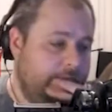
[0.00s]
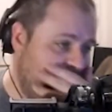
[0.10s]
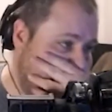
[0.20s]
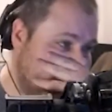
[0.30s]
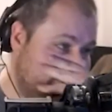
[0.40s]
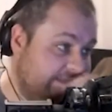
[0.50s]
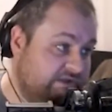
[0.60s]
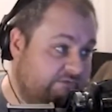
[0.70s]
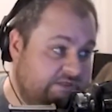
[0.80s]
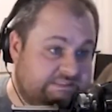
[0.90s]
because that's
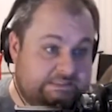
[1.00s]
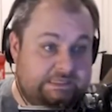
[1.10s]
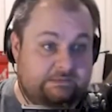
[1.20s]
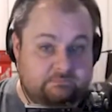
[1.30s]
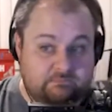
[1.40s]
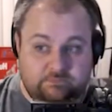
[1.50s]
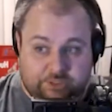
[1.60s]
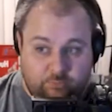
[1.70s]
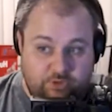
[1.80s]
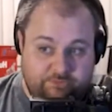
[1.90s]
obviously,
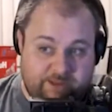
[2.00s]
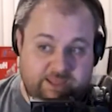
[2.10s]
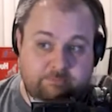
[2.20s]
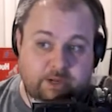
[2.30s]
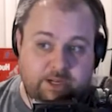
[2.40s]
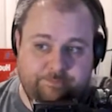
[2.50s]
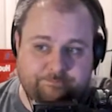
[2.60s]
where they're making money.